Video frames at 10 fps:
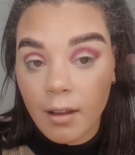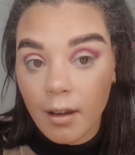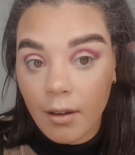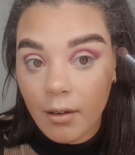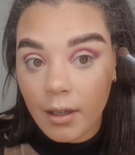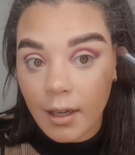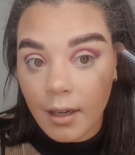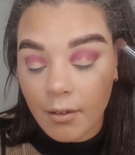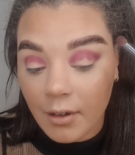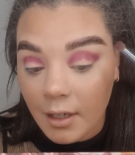Oh yeah,
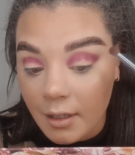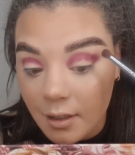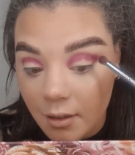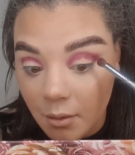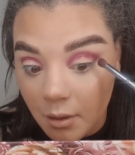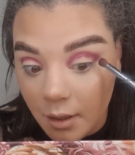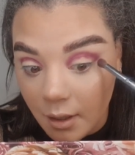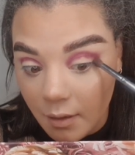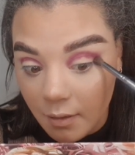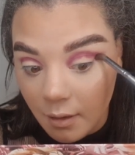it really did go on
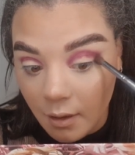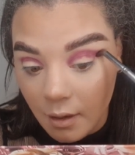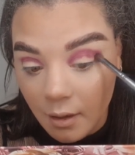nicely.